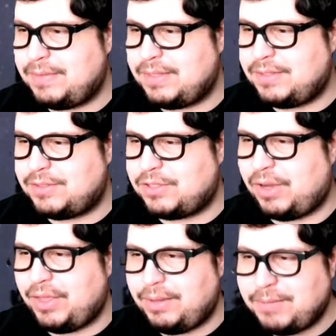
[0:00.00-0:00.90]
So I
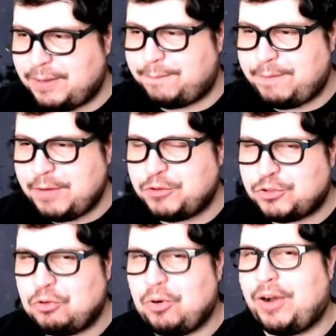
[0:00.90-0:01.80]
think I'm going to fingers
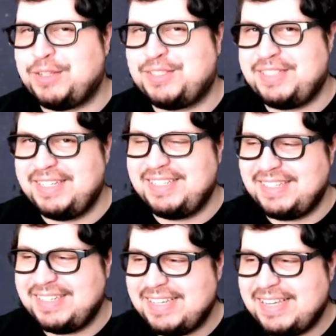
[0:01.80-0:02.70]
crossed.
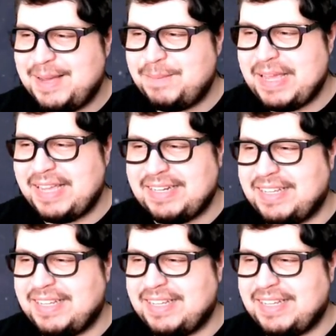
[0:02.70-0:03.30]
Man,